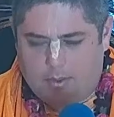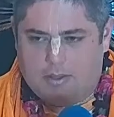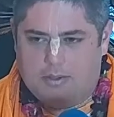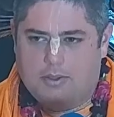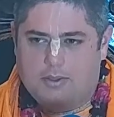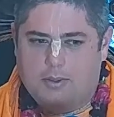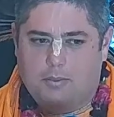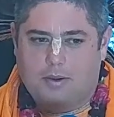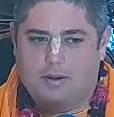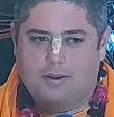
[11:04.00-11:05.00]
by
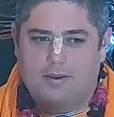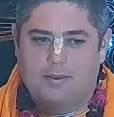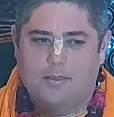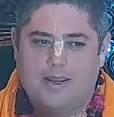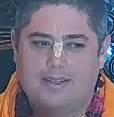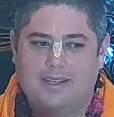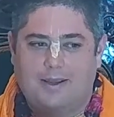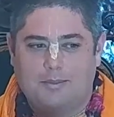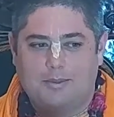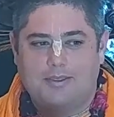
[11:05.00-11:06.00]
Shishupala many
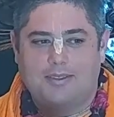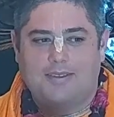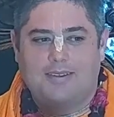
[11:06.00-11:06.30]
times.